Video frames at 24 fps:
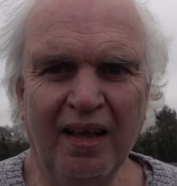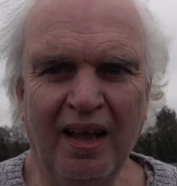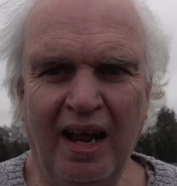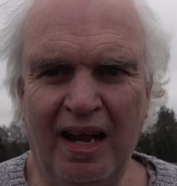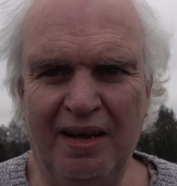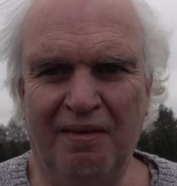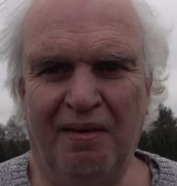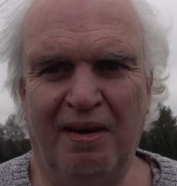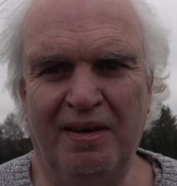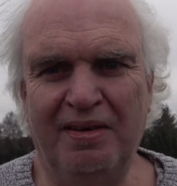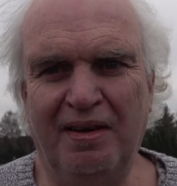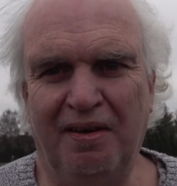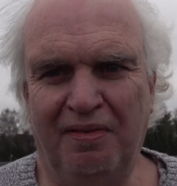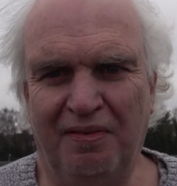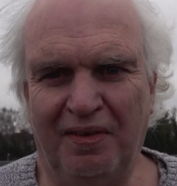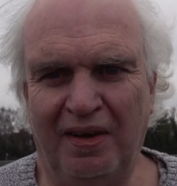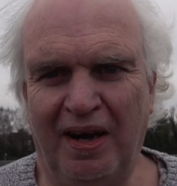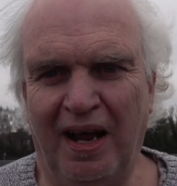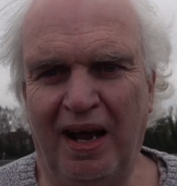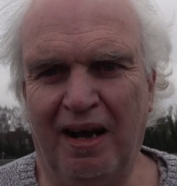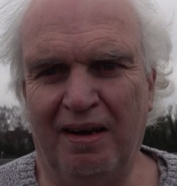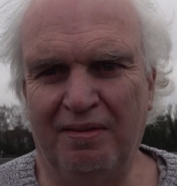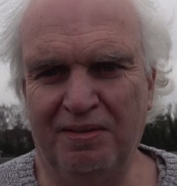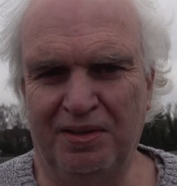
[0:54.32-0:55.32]
Anyway, enough of
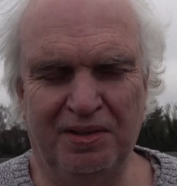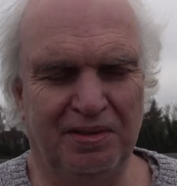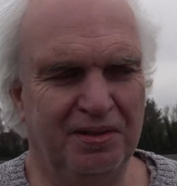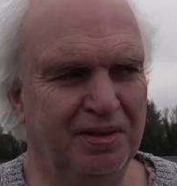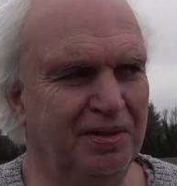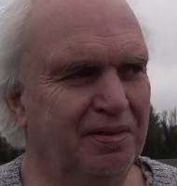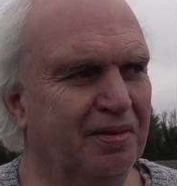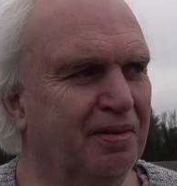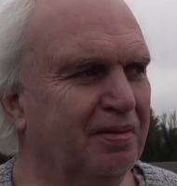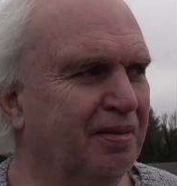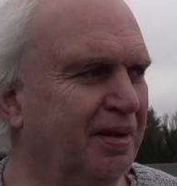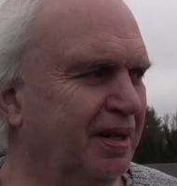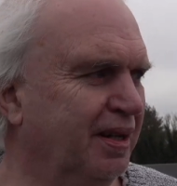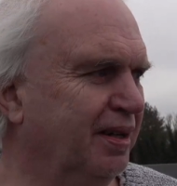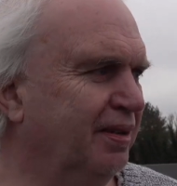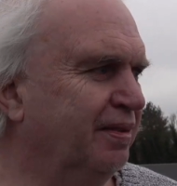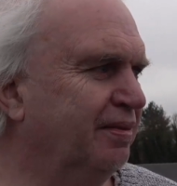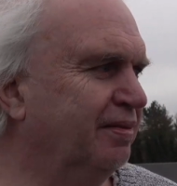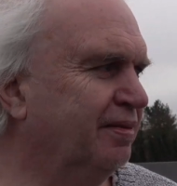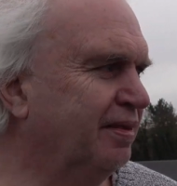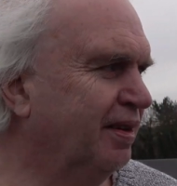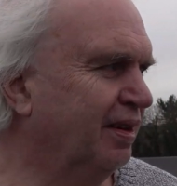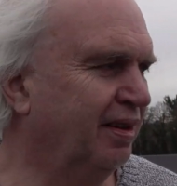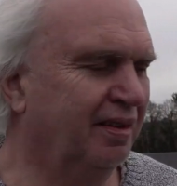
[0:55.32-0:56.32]
that. I'm sure you've already
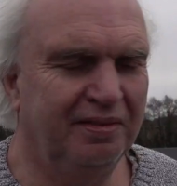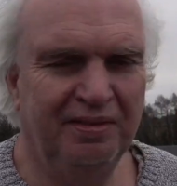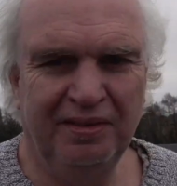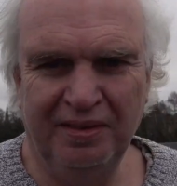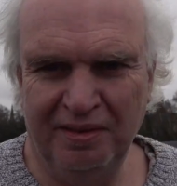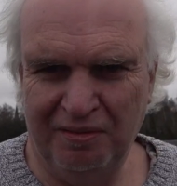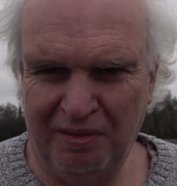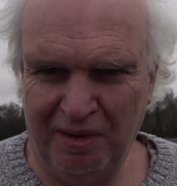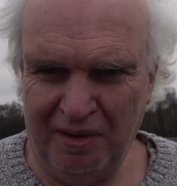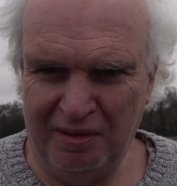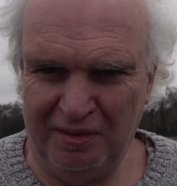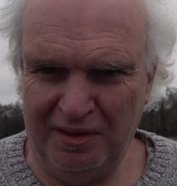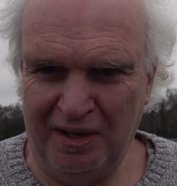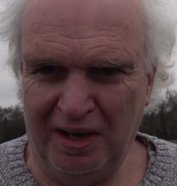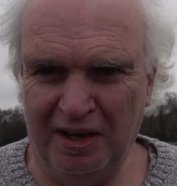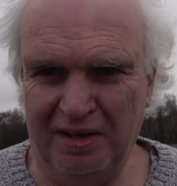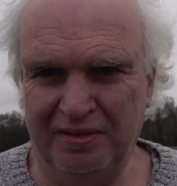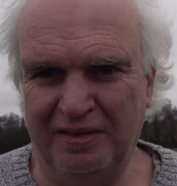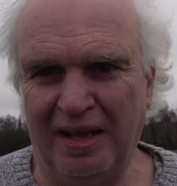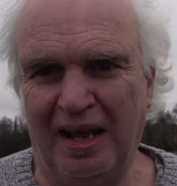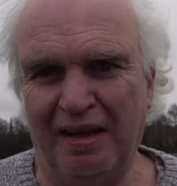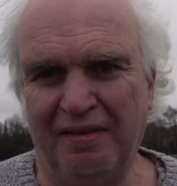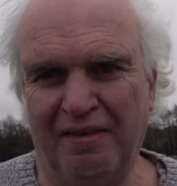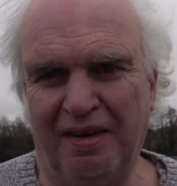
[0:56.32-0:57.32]

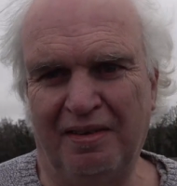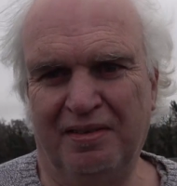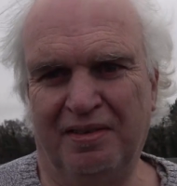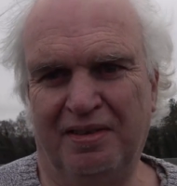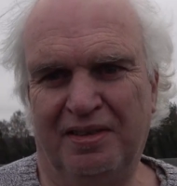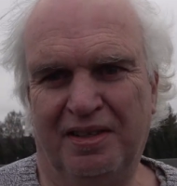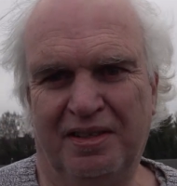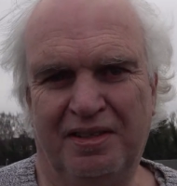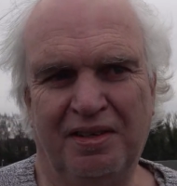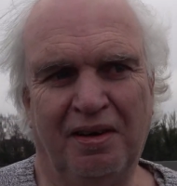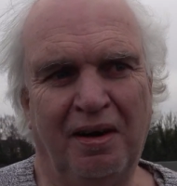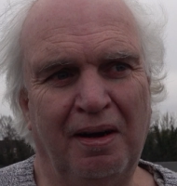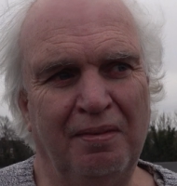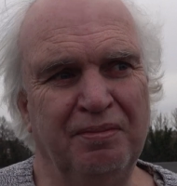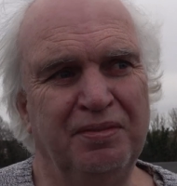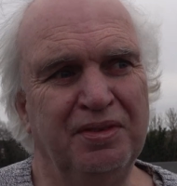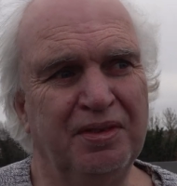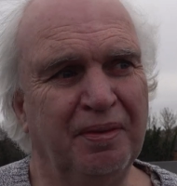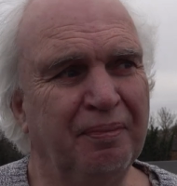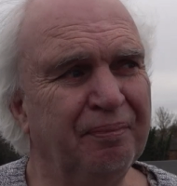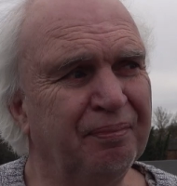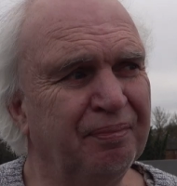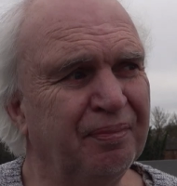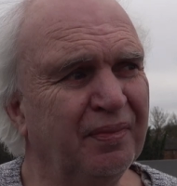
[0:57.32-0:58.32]
heard that hundreds of times.
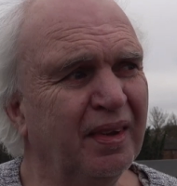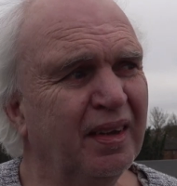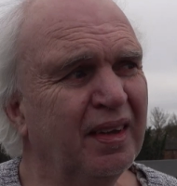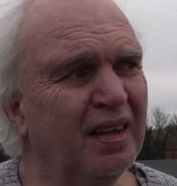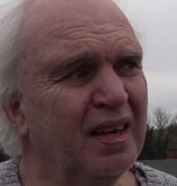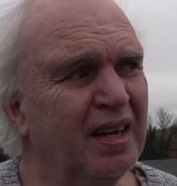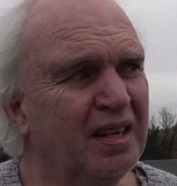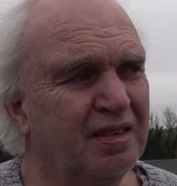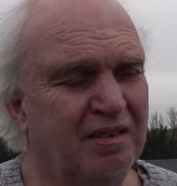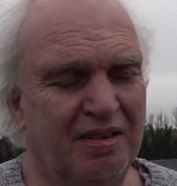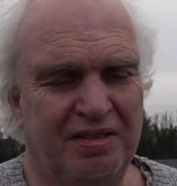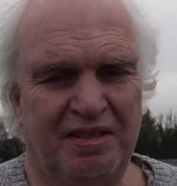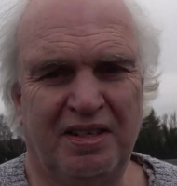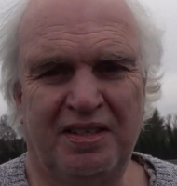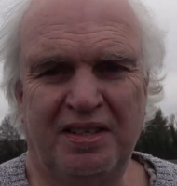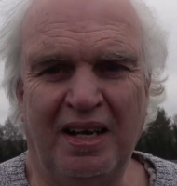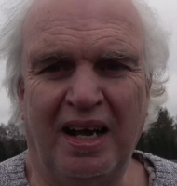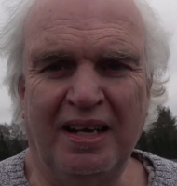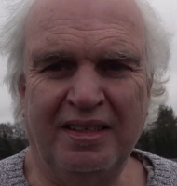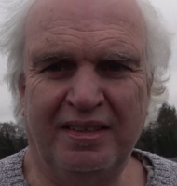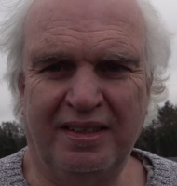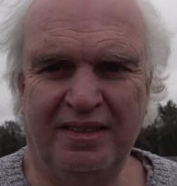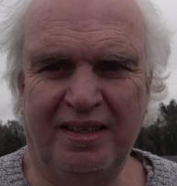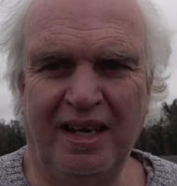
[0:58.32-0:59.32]
So as
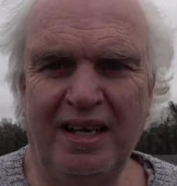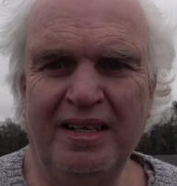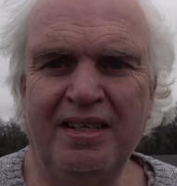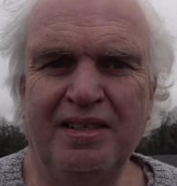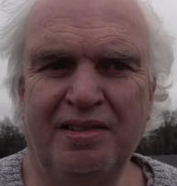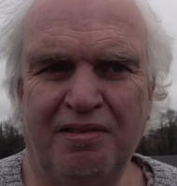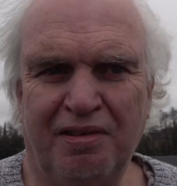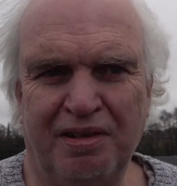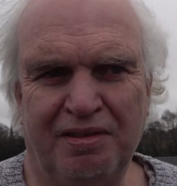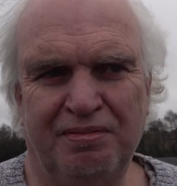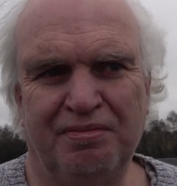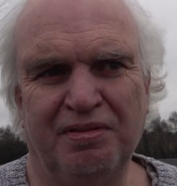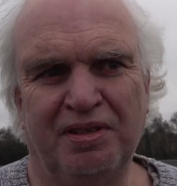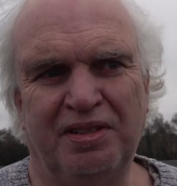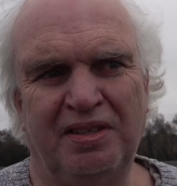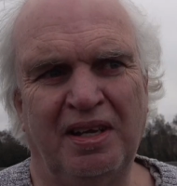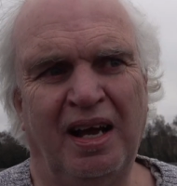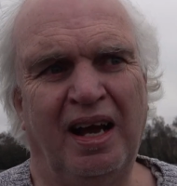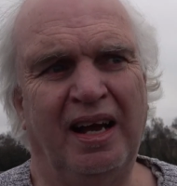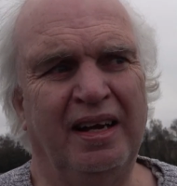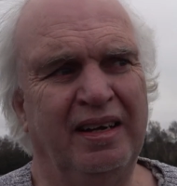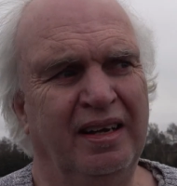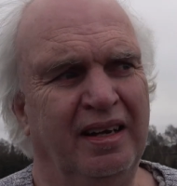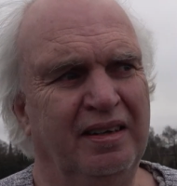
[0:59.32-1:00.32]
I say, today is Christmas
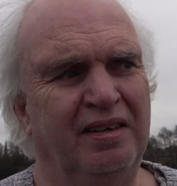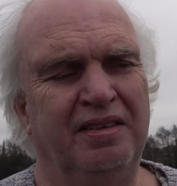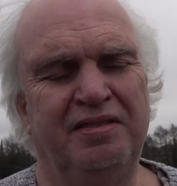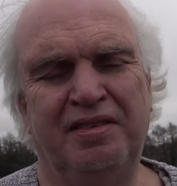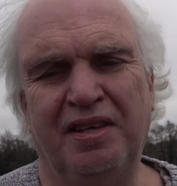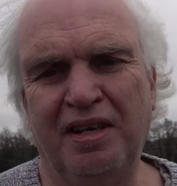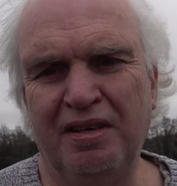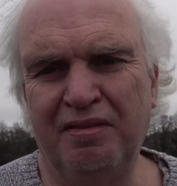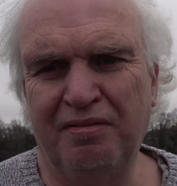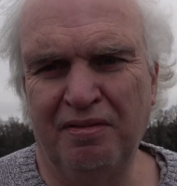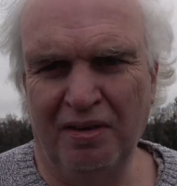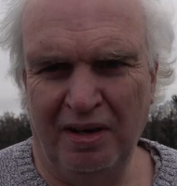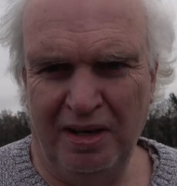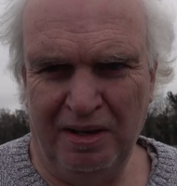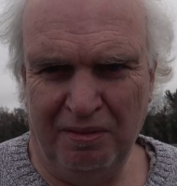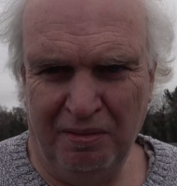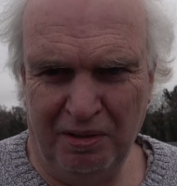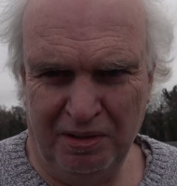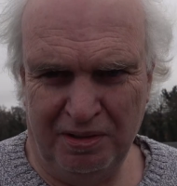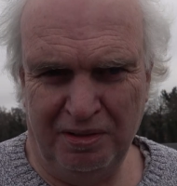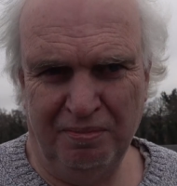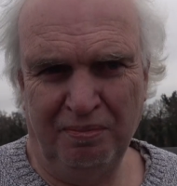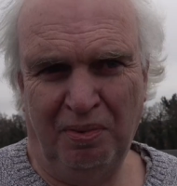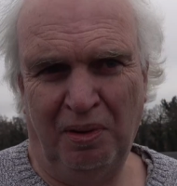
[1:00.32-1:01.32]
Day, and it
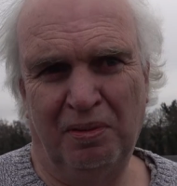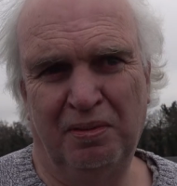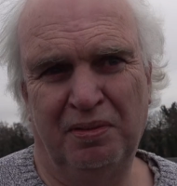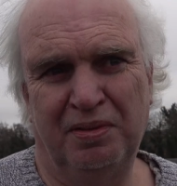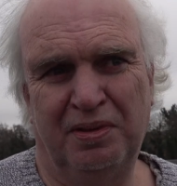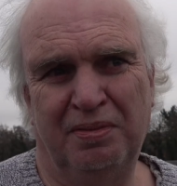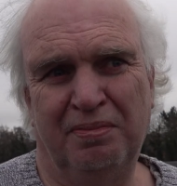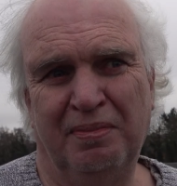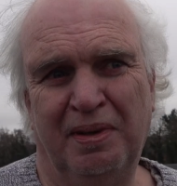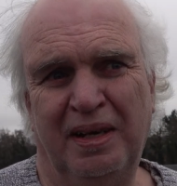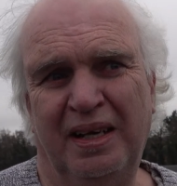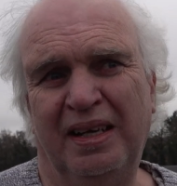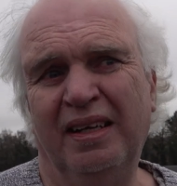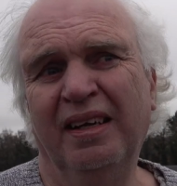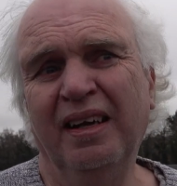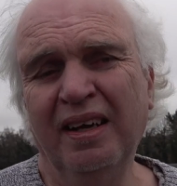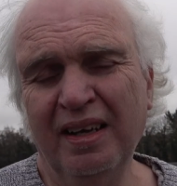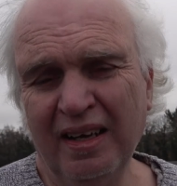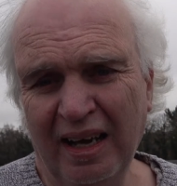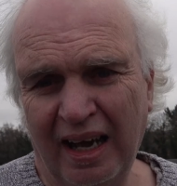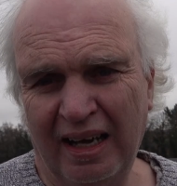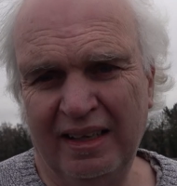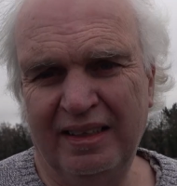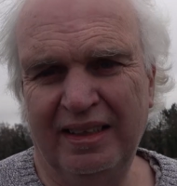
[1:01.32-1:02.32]
was important to me
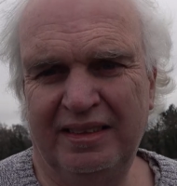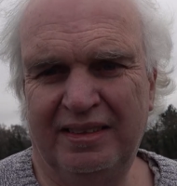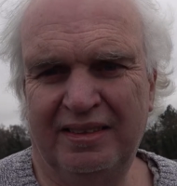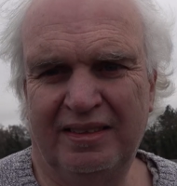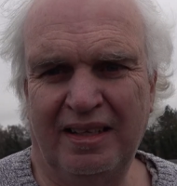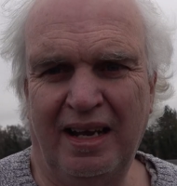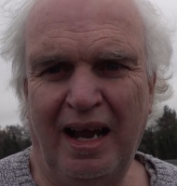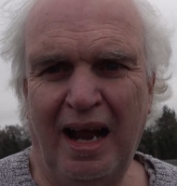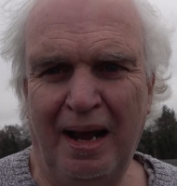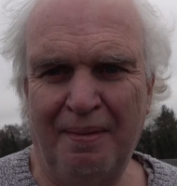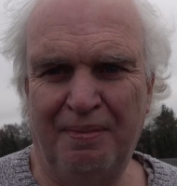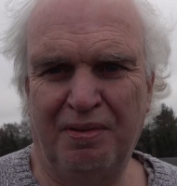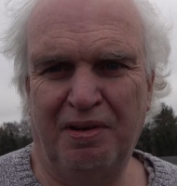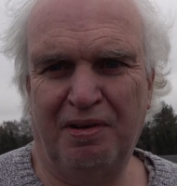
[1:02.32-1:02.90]
at least to say Happy